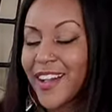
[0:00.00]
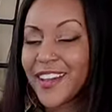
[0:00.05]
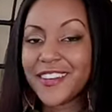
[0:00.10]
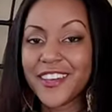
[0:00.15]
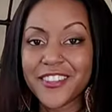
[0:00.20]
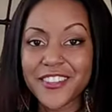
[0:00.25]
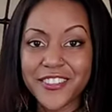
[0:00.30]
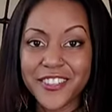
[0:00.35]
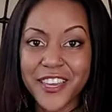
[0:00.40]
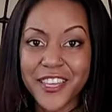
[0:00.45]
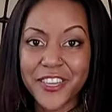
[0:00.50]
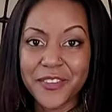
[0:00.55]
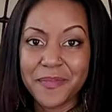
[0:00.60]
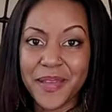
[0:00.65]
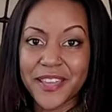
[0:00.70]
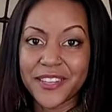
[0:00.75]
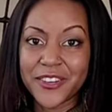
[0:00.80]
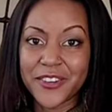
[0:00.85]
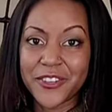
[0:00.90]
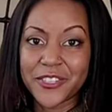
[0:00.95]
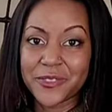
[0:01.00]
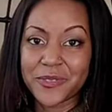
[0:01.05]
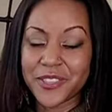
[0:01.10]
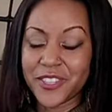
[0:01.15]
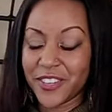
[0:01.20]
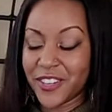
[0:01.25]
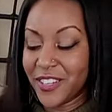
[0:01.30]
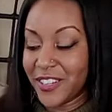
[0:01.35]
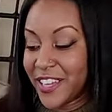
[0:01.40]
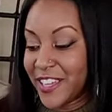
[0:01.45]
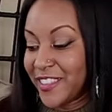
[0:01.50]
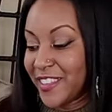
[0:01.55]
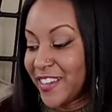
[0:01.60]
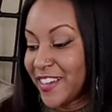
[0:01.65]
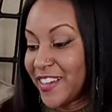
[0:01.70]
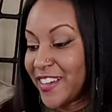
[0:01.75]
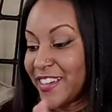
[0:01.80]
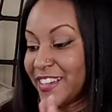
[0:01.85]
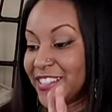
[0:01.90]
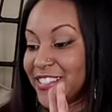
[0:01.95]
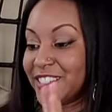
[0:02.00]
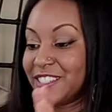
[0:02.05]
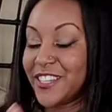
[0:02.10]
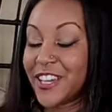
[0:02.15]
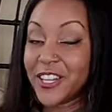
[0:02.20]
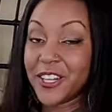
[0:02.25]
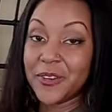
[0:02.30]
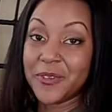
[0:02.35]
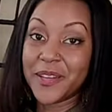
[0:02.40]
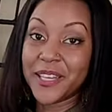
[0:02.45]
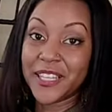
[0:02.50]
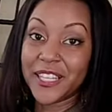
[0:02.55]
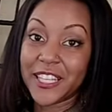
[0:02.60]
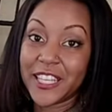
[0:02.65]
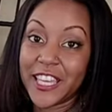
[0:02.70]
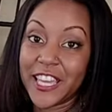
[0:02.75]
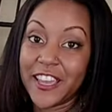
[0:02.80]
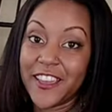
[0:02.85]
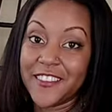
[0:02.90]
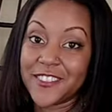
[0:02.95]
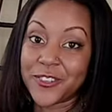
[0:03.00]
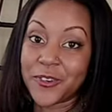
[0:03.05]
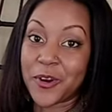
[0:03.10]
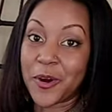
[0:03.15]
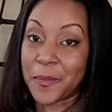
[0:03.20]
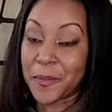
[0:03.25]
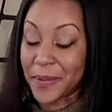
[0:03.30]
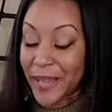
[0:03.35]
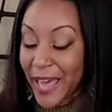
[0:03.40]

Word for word: Another thing you may notice with your calathea is yellowing leaves or